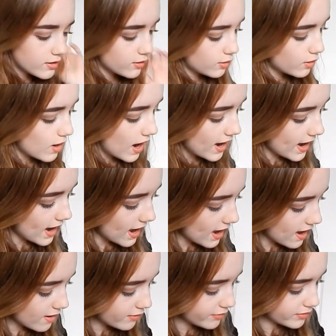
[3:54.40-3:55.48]
So I
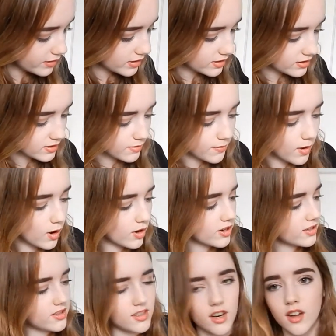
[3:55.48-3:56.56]
have some art
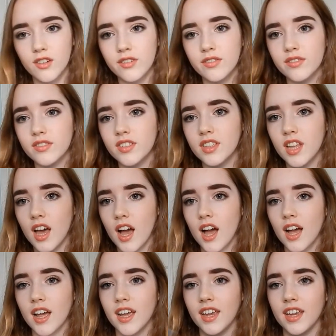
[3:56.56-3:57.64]
stuff that
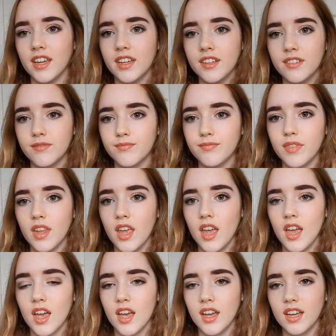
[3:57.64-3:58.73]
I
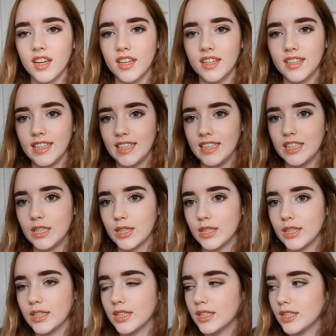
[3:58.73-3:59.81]
need
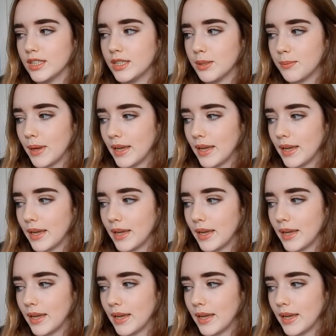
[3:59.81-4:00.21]
to